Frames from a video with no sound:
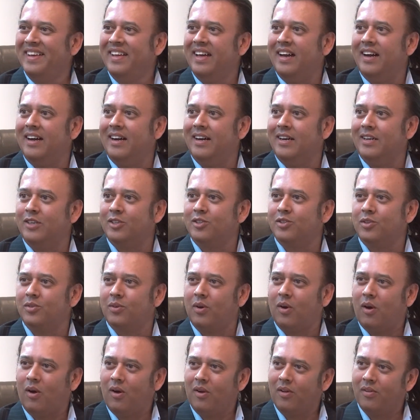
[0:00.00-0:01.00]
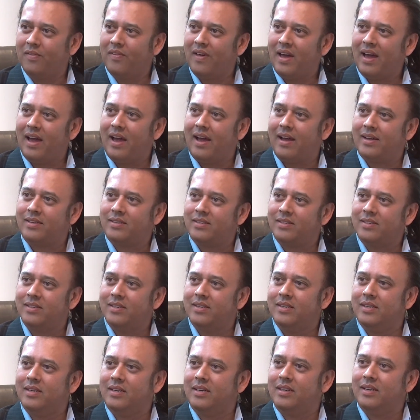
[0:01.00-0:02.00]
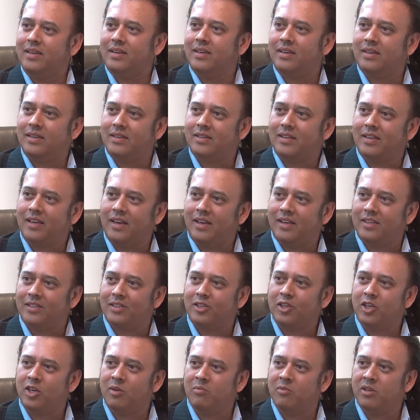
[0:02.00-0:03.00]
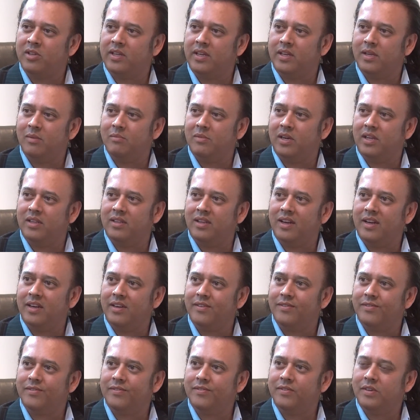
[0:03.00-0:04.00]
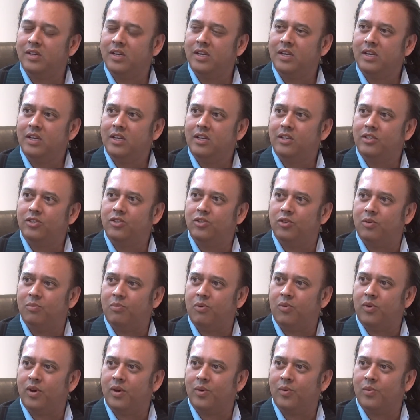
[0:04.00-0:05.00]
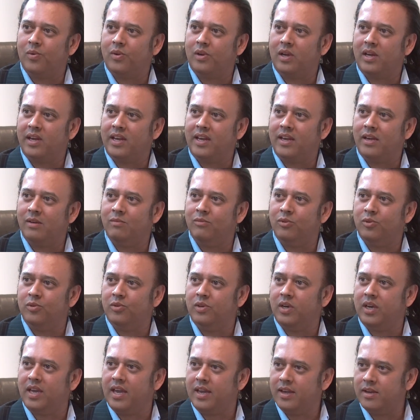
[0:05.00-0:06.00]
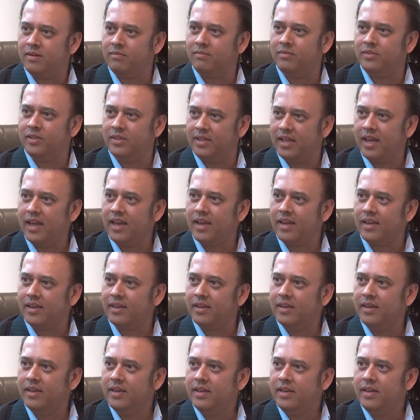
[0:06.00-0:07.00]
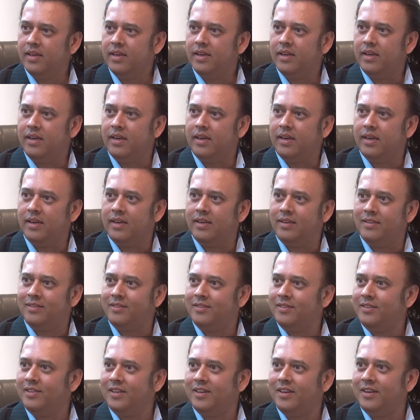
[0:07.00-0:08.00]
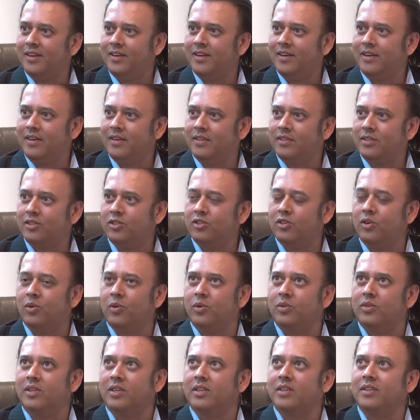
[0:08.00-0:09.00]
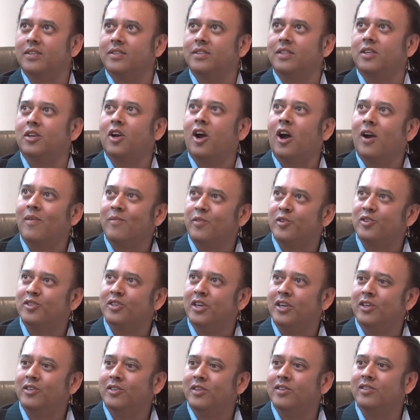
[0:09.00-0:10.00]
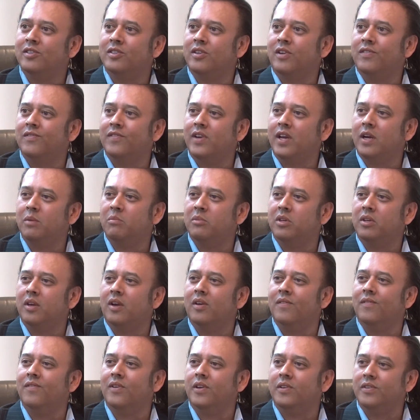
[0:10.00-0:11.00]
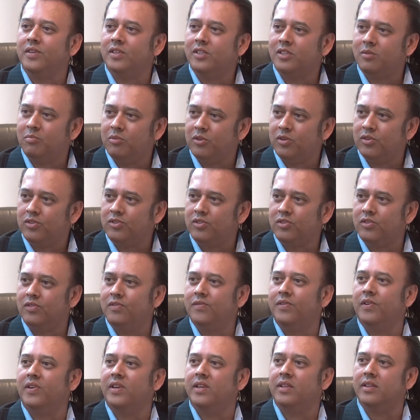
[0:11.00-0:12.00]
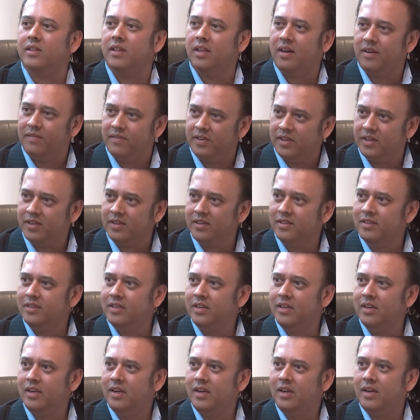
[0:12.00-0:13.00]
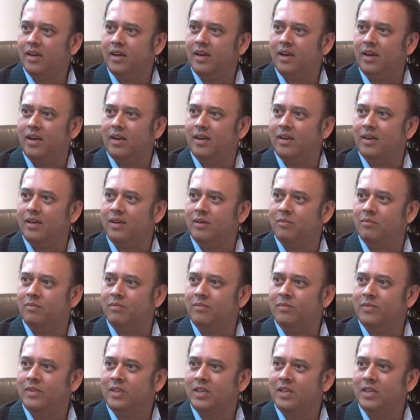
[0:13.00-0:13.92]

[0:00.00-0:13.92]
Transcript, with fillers: Uh, so all that uh, has accumulated in my life to a point where I am who I am today. And uh, so the conversations in our family are very spiritual, very loving. Um,